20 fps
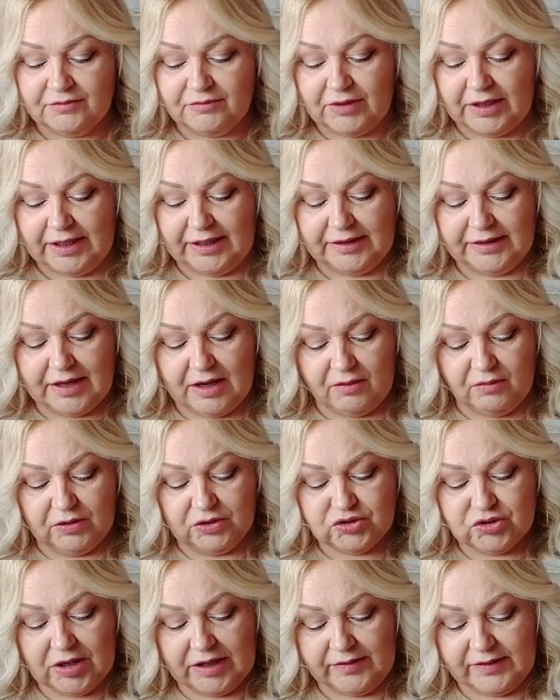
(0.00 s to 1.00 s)
Right, now we'll
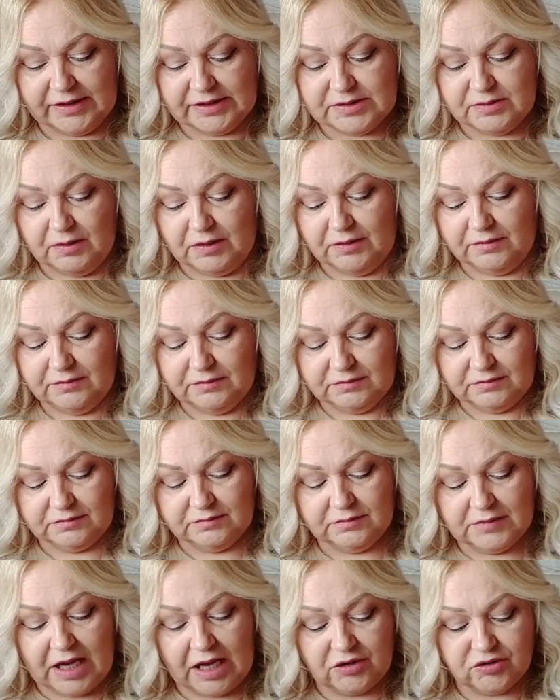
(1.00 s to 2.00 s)
try this one.
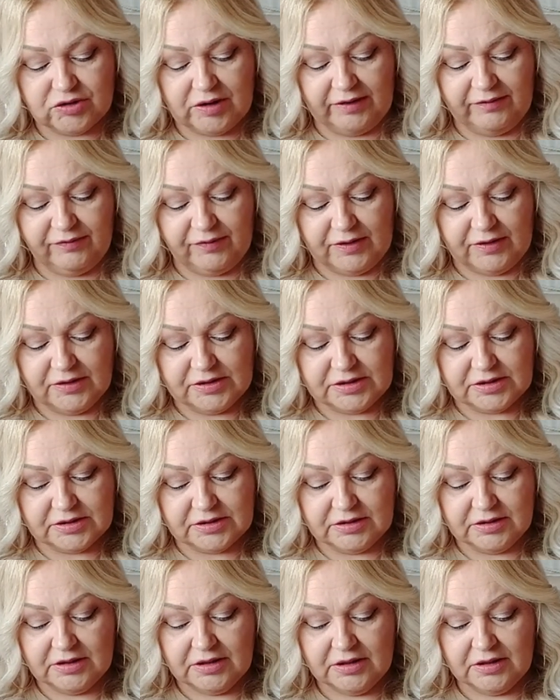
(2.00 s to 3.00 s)
I'll try first.
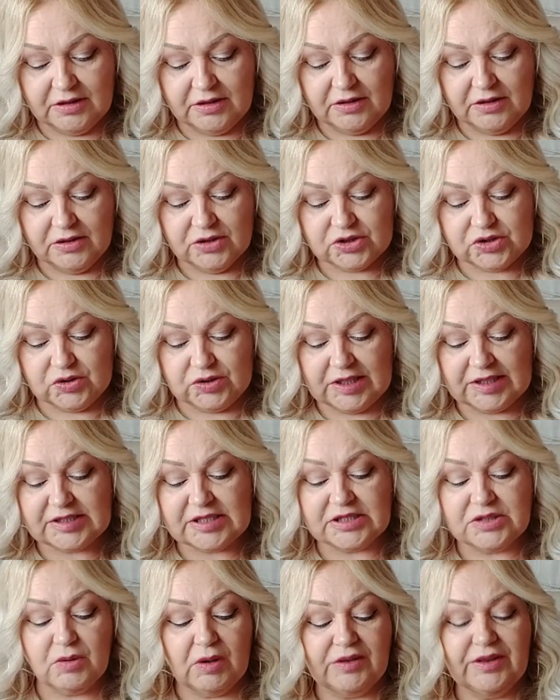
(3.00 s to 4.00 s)
So this
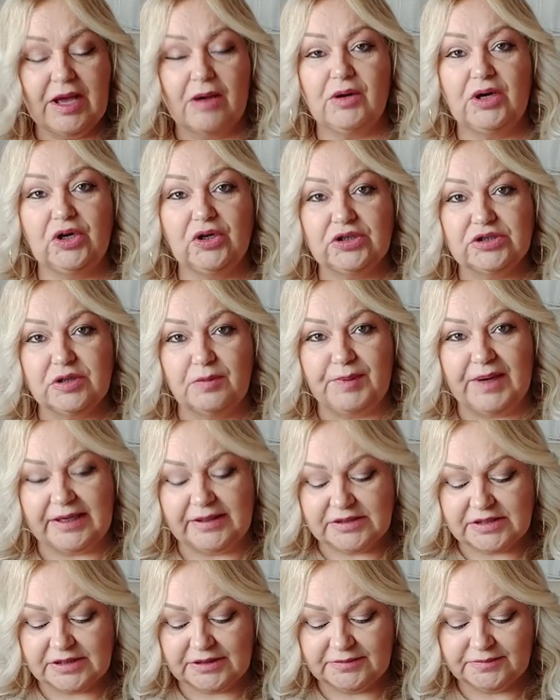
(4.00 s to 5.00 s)
is the one that looked a
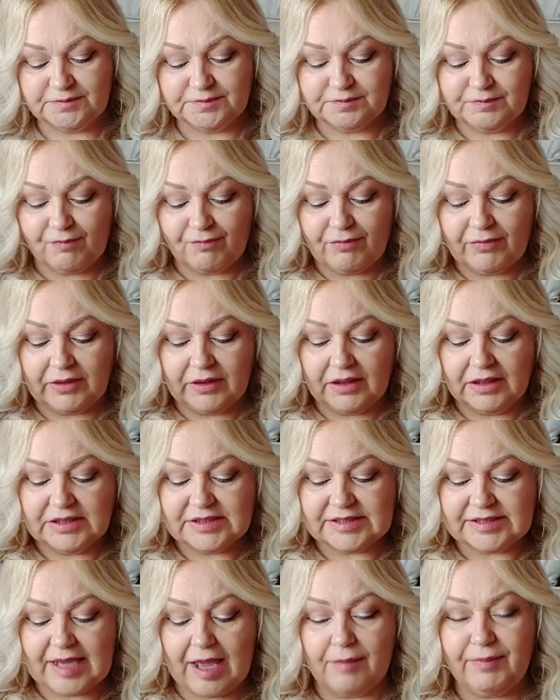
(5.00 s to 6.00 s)
bit
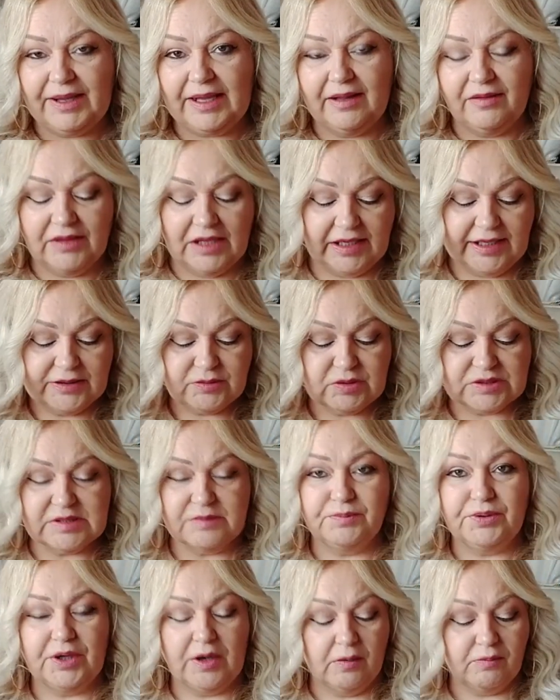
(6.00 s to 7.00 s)
scabby and the lid wasn't
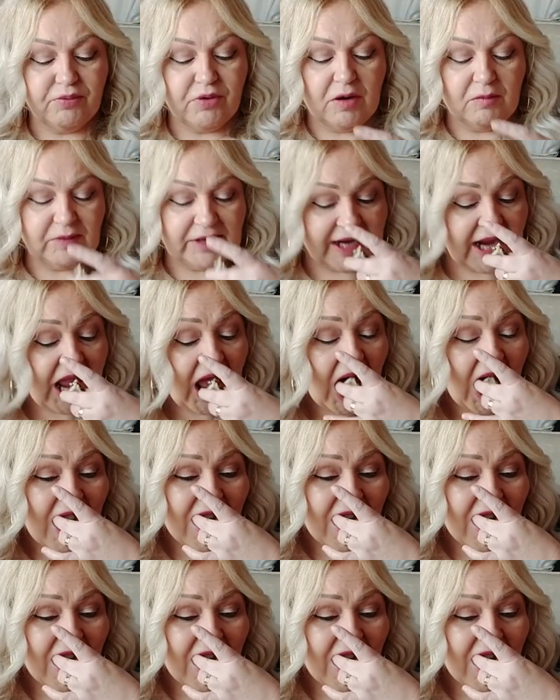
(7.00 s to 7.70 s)
put on properly.